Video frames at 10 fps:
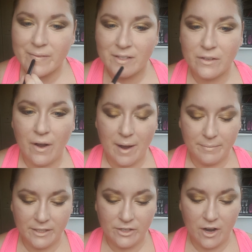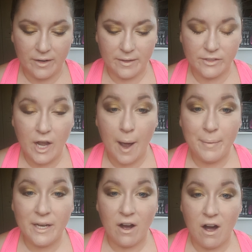So I'm going to top
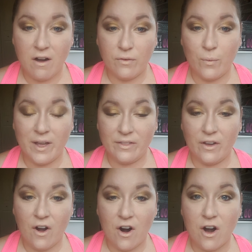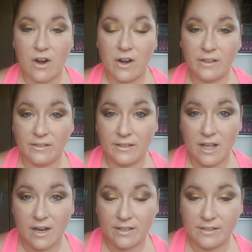it off with our
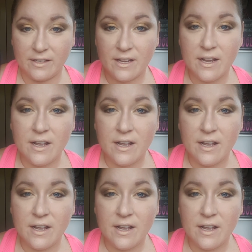Luxe.